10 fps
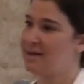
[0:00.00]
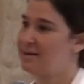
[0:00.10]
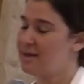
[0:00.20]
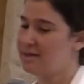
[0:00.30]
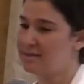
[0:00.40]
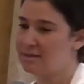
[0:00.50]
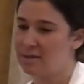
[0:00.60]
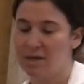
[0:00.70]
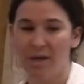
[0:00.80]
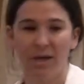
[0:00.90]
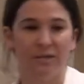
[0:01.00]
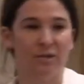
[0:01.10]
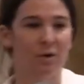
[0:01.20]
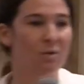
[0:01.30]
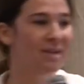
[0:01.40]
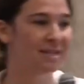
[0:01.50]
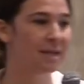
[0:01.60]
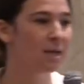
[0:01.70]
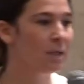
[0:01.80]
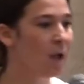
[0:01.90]
like this. So we
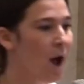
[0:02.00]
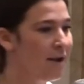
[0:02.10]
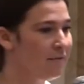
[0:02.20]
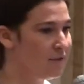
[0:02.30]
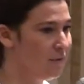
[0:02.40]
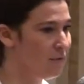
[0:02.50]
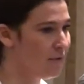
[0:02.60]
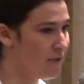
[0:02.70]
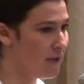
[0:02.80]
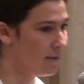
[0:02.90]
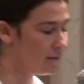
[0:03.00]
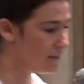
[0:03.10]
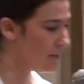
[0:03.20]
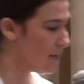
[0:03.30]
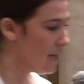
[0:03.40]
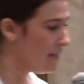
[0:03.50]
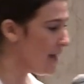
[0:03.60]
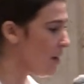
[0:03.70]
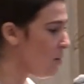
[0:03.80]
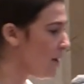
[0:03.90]
see a lot of different things.
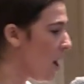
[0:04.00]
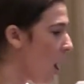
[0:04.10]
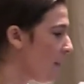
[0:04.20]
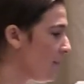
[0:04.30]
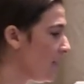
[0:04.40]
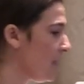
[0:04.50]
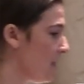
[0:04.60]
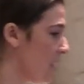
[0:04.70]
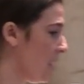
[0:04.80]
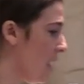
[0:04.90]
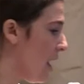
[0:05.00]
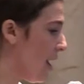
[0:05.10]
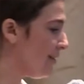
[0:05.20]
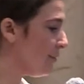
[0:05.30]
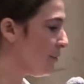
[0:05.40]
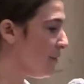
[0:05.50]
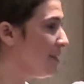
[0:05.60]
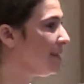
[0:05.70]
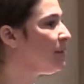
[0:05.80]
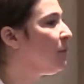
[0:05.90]
Now, we often think of
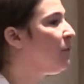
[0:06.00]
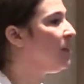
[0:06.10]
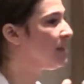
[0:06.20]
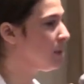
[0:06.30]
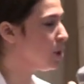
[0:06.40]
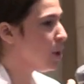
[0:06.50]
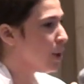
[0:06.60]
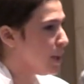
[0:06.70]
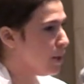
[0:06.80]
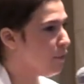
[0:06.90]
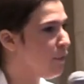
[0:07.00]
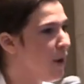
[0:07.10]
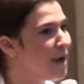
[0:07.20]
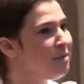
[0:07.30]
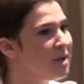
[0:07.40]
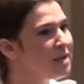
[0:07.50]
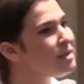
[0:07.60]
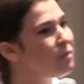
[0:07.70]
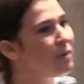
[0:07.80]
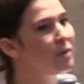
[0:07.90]
this physical
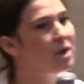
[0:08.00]
confinement when we're